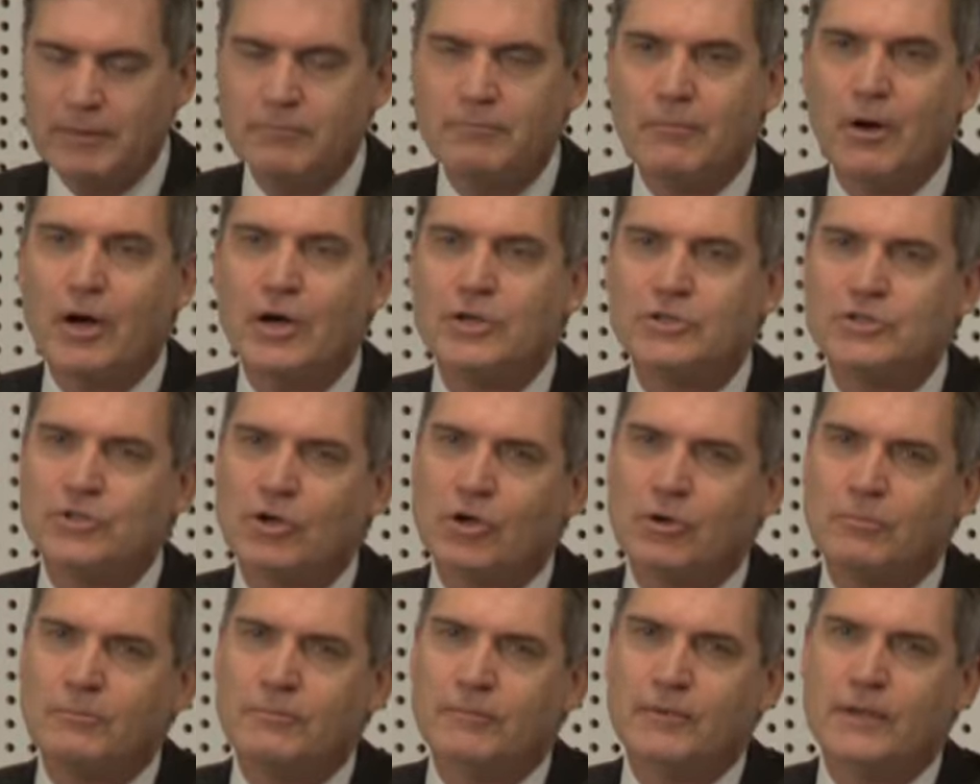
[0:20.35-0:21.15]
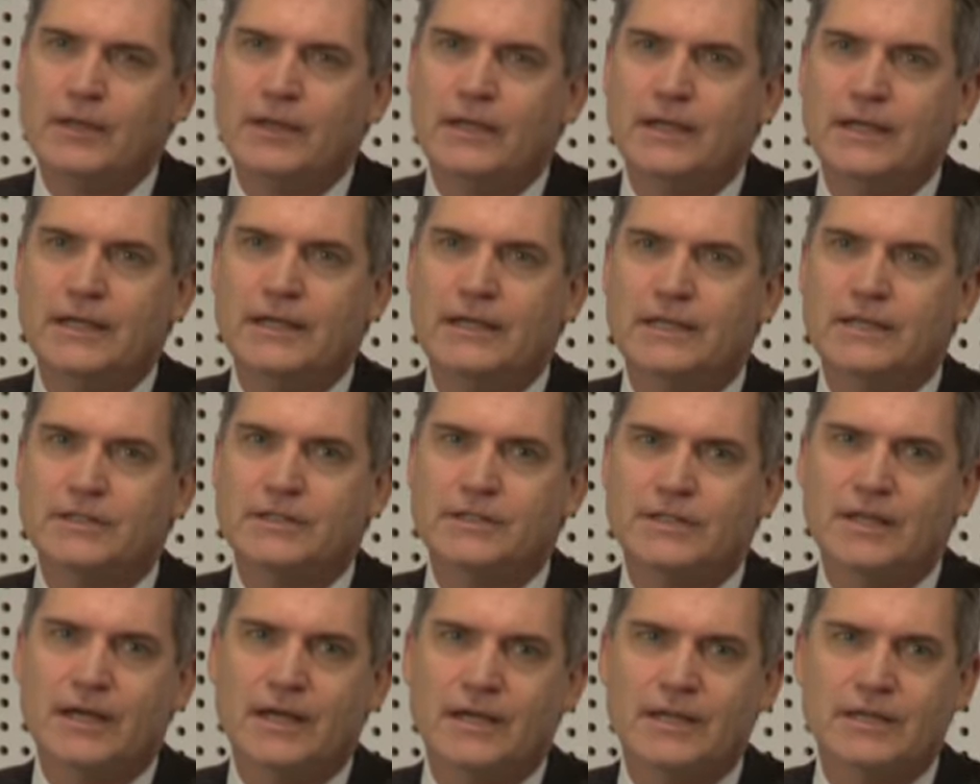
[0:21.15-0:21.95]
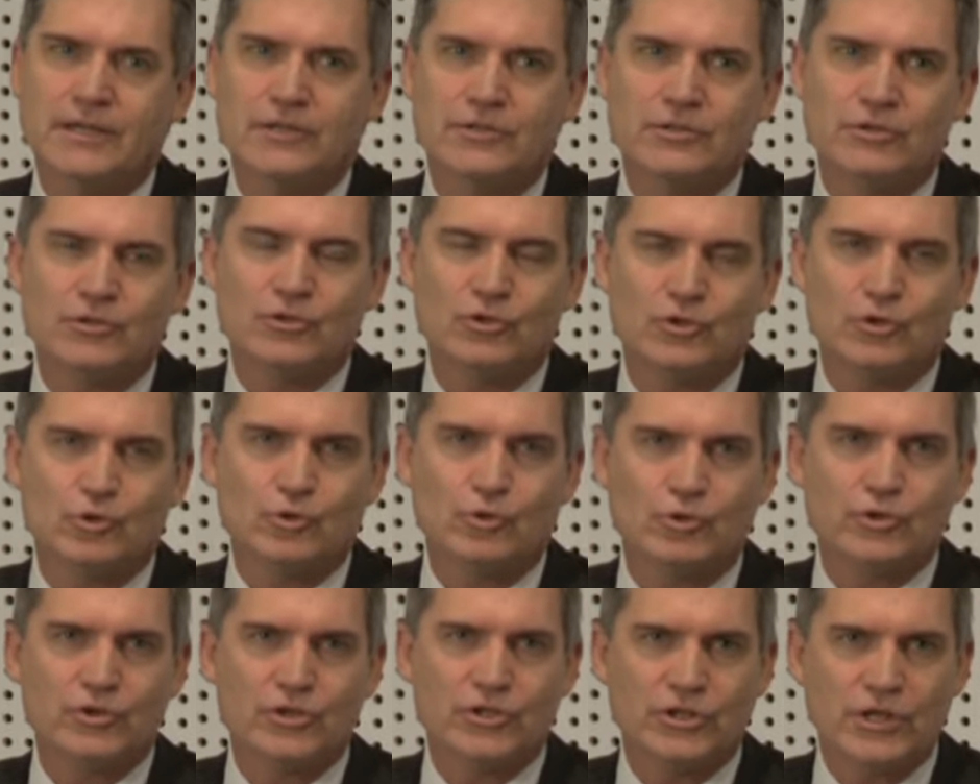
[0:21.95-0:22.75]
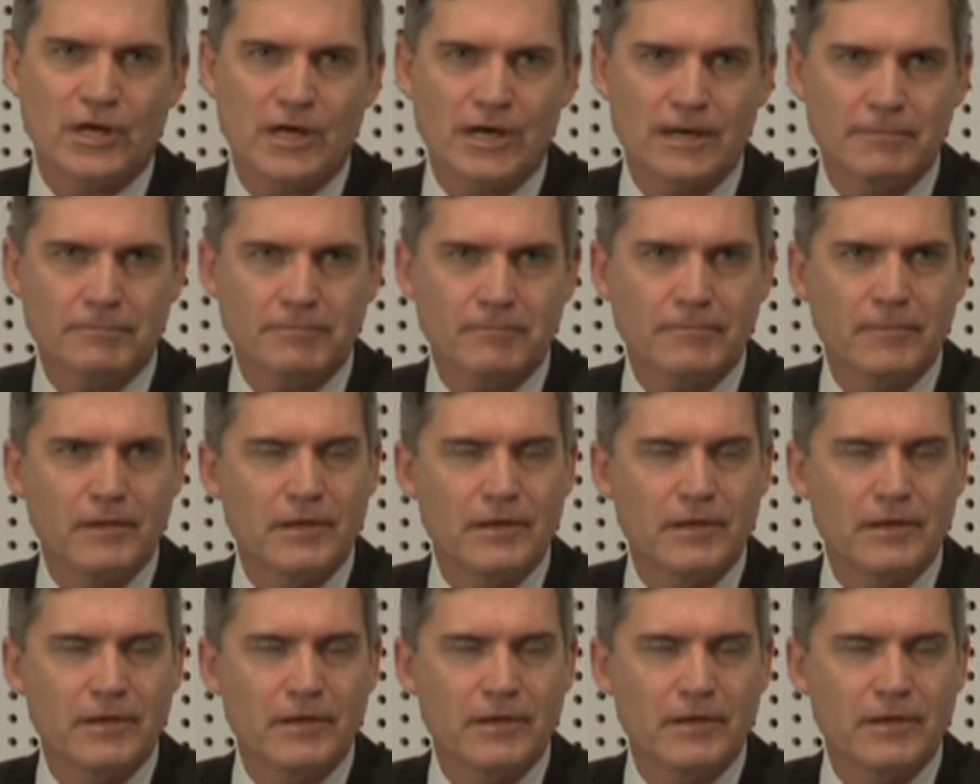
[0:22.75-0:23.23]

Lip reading: My job here today is short and sharp,